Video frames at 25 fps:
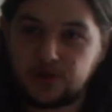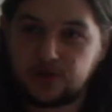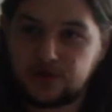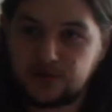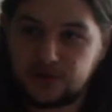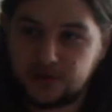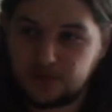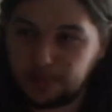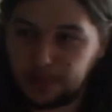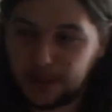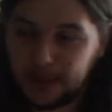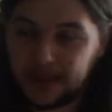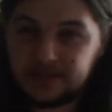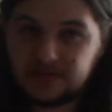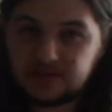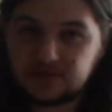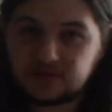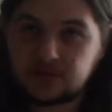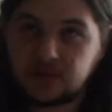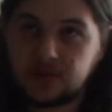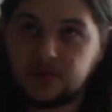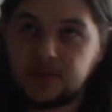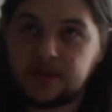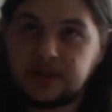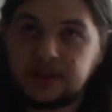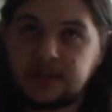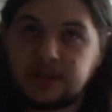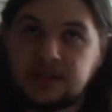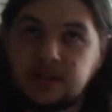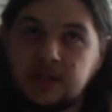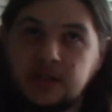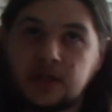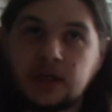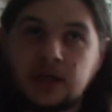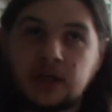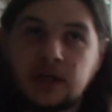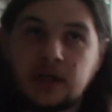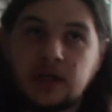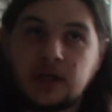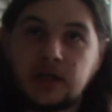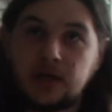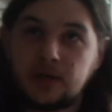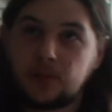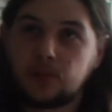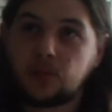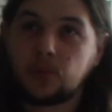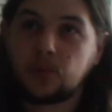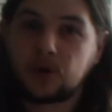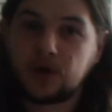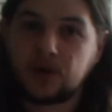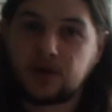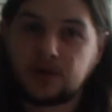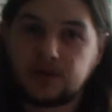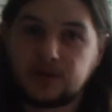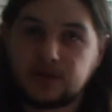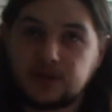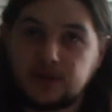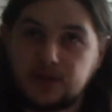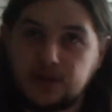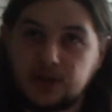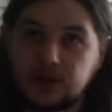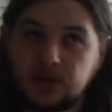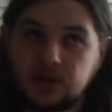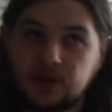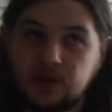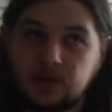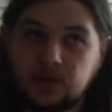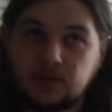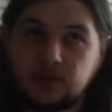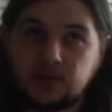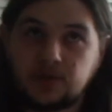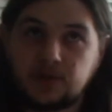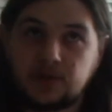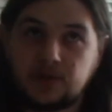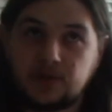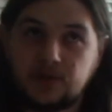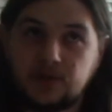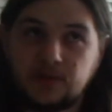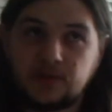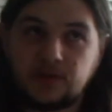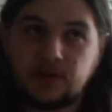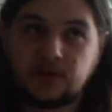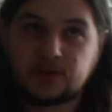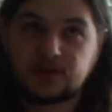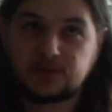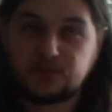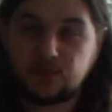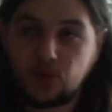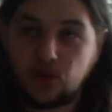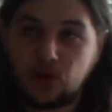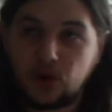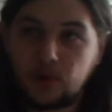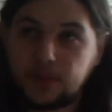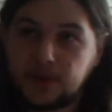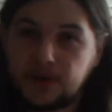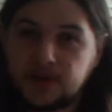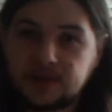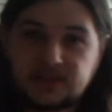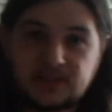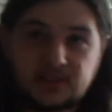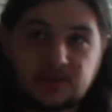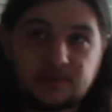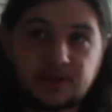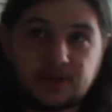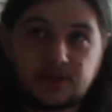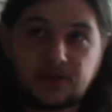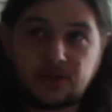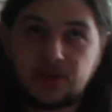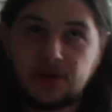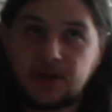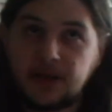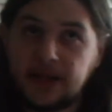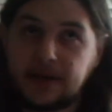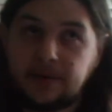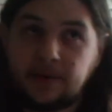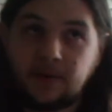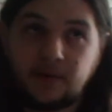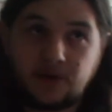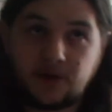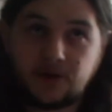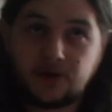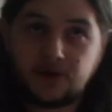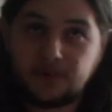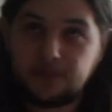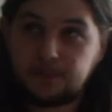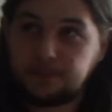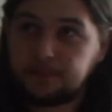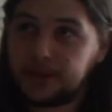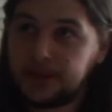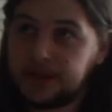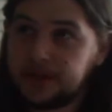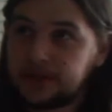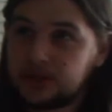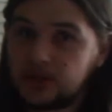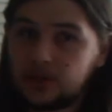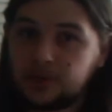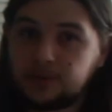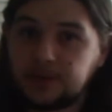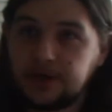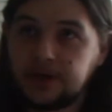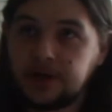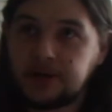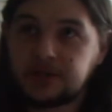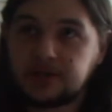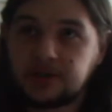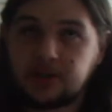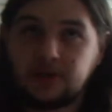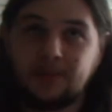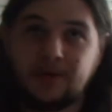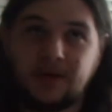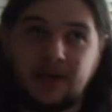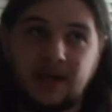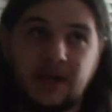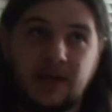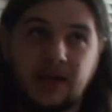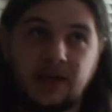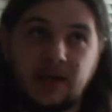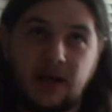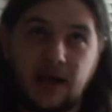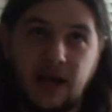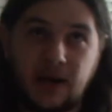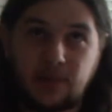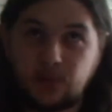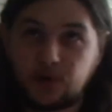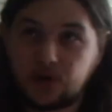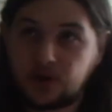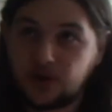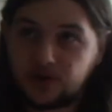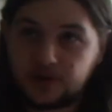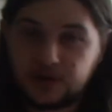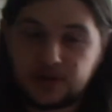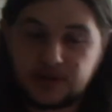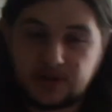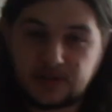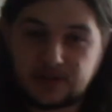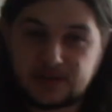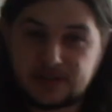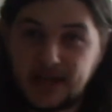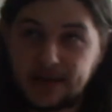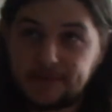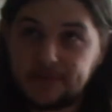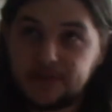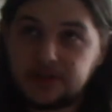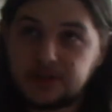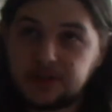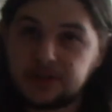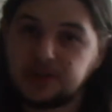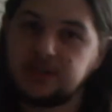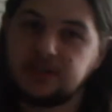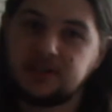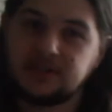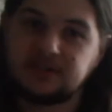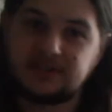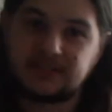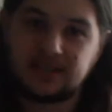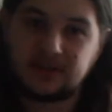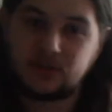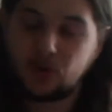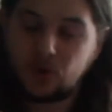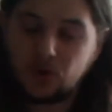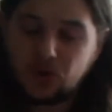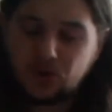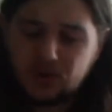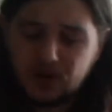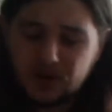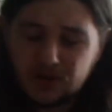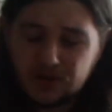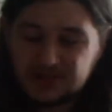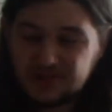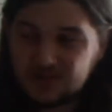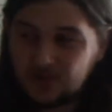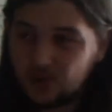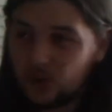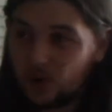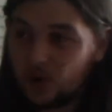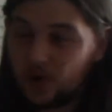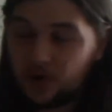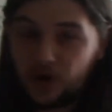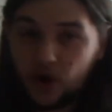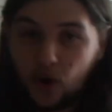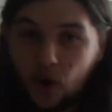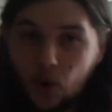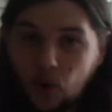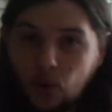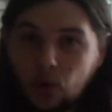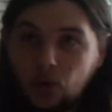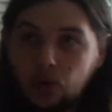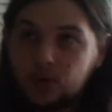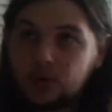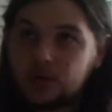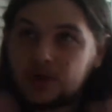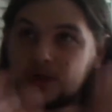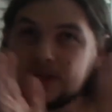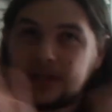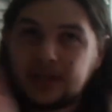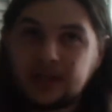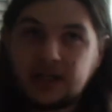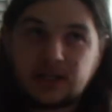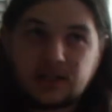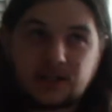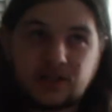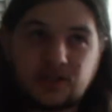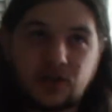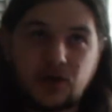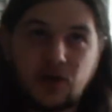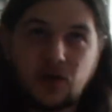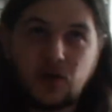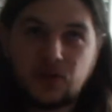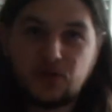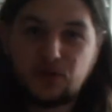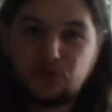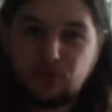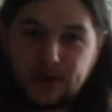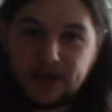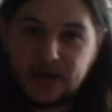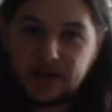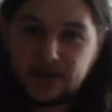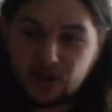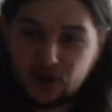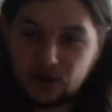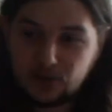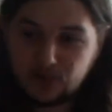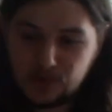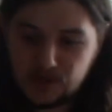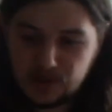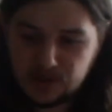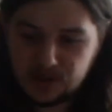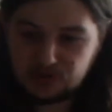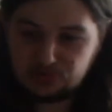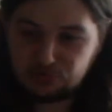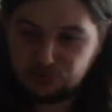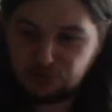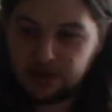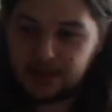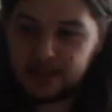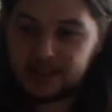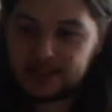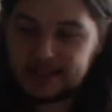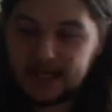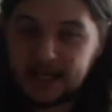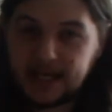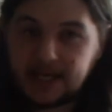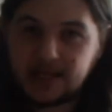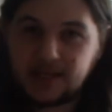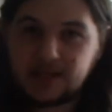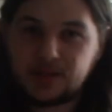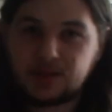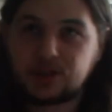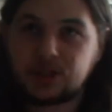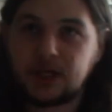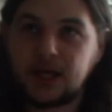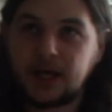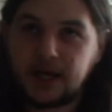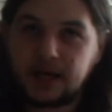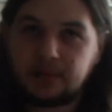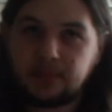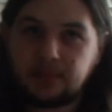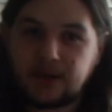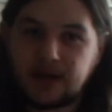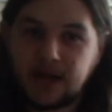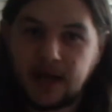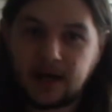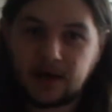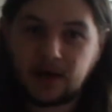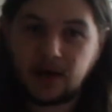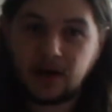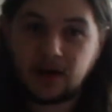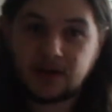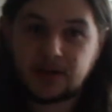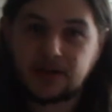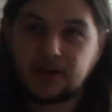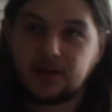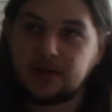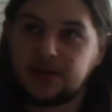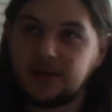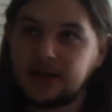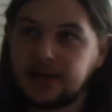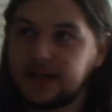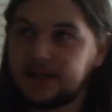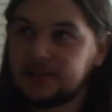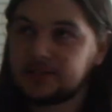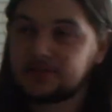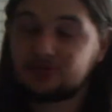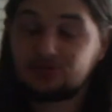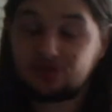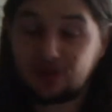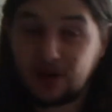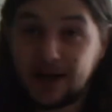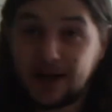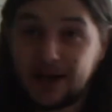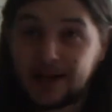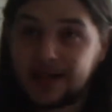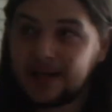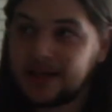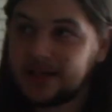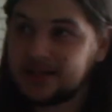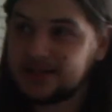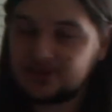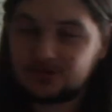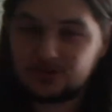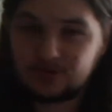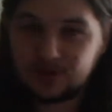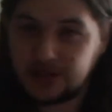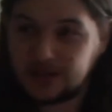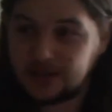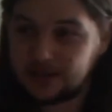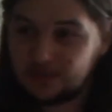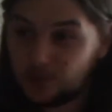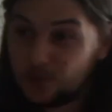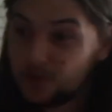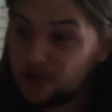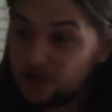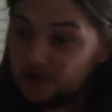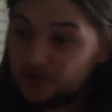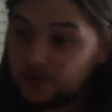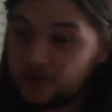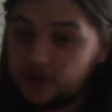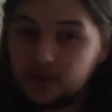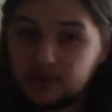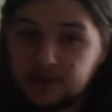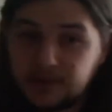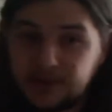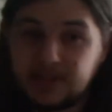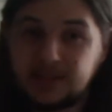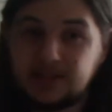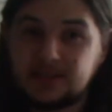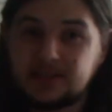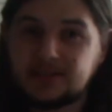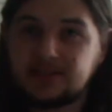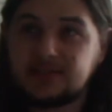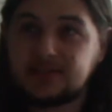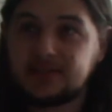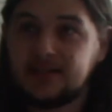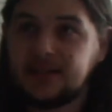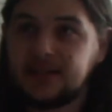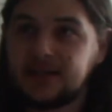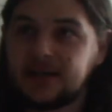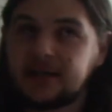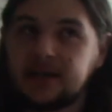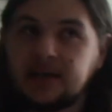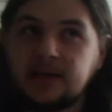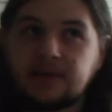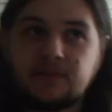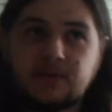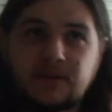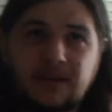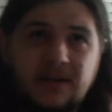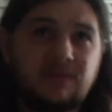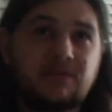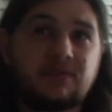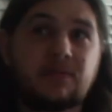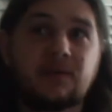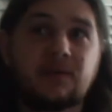the plants growing, we've got, you know, the small birds in the middle, and I've got the big top predator coming in, and we've got the scavengers, and all the whole, you know, the community's really taking shape in our garden, and it's great. It's a really wonderful thing to see, even if